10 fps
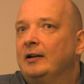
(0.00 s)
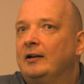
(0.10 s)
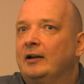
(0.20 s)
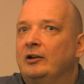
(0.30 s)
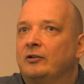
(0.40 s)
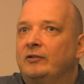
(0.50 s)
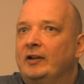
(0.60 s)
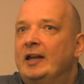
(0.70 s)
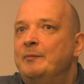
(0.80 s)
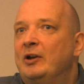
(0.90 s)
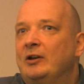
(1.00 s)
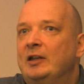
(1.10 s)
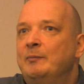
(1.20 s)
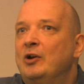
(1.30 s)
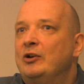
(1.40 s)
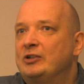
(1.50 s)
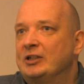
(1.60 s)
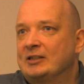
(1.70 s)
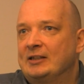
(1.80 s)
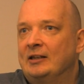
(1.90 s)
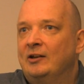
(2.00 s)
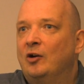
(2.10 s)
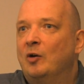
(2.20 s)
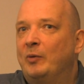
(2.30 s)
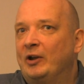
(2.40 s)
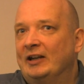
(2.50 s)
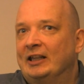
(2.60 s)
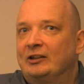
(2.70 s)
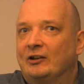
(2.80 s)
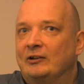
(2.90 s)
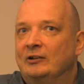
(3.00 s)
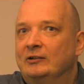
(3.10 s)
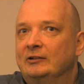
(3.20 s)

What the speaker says: kind of emergency operator,